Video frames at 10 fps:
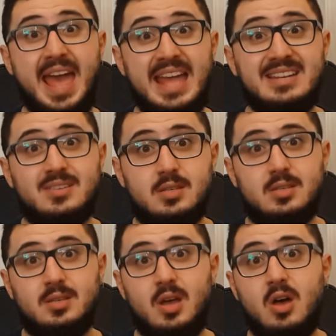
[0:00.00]

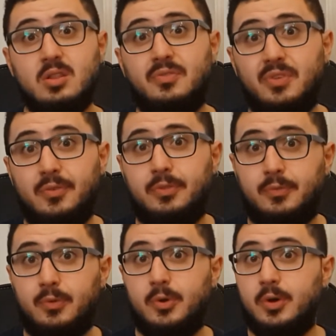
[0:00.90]
Ants on the 5th
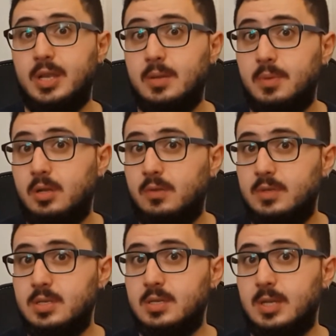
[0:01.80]
floor in the middle of
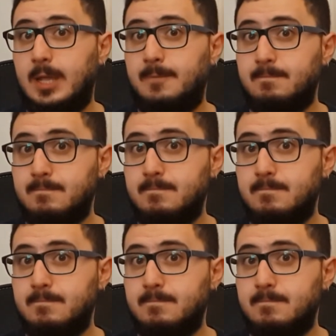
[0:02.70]
the city.